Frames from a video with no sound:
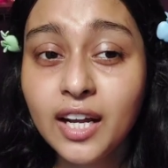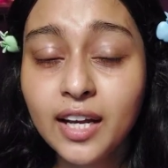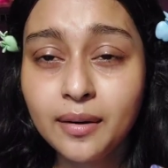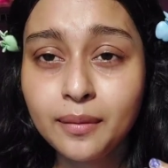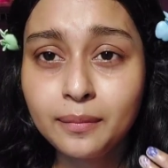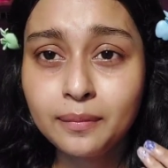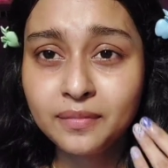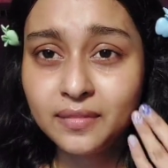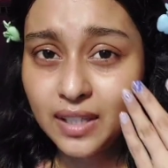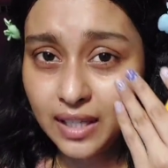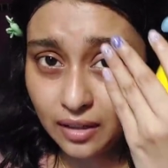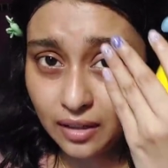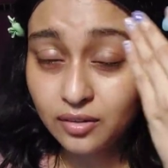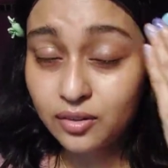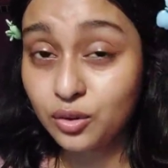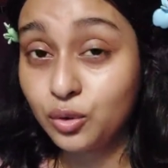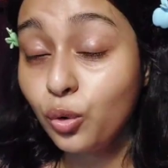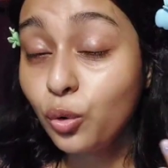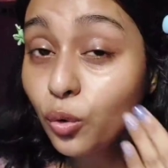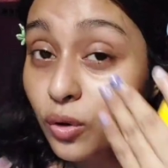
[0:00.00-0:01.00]
Um,
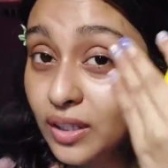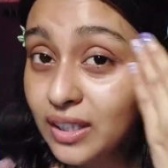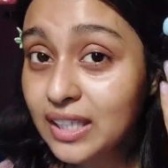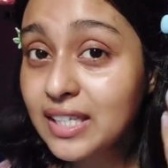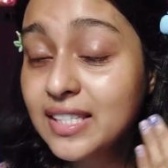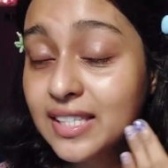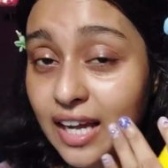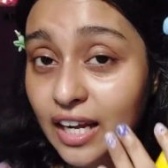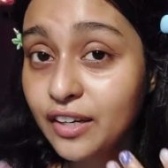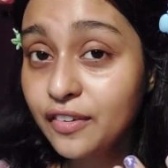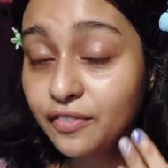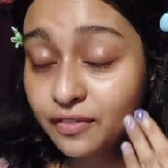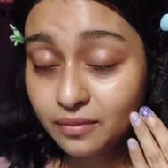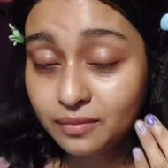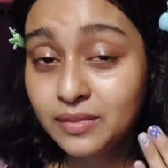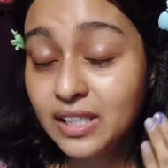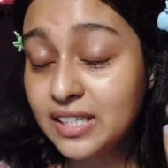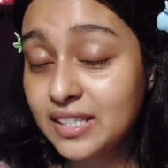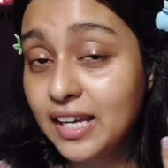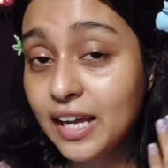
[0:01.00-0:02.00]
though this side
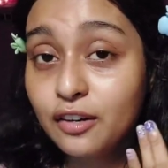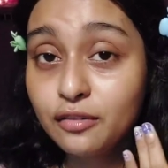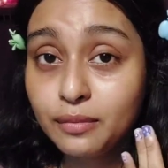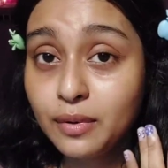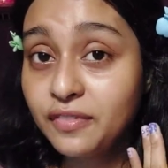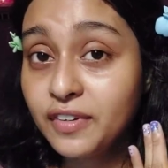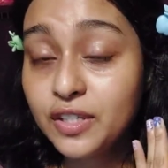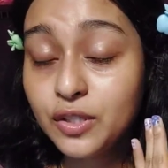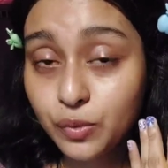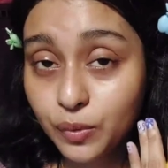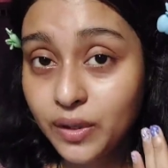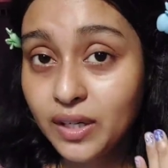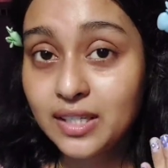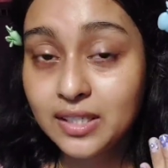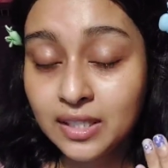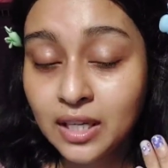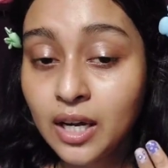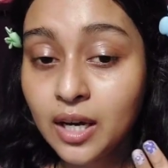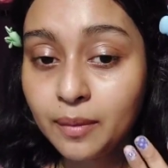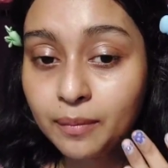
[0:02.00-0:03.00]
this side of my face sweats,
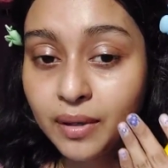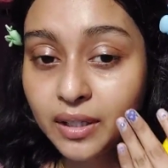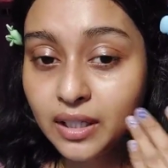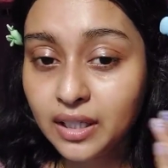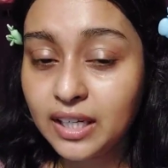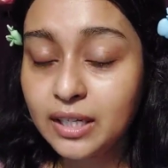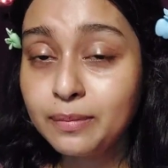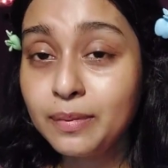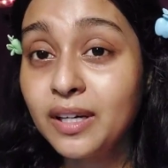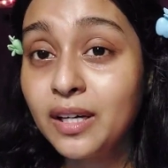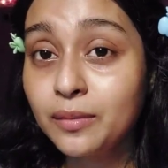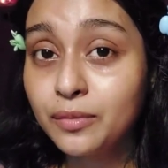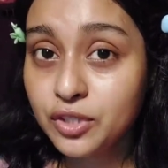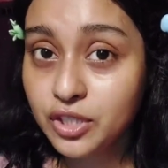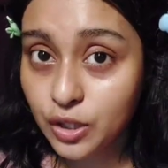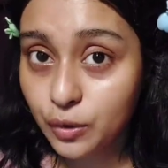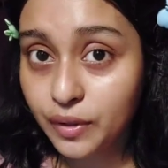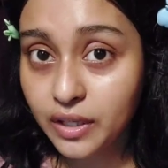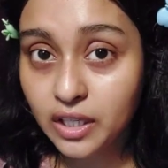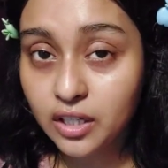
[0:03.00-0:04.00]
but it becomes
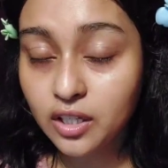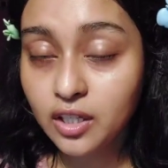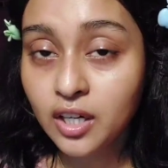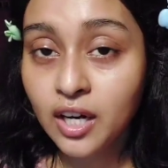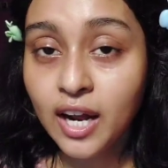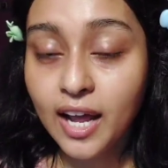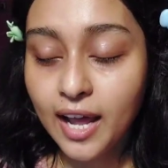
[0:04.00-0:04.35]
dewier.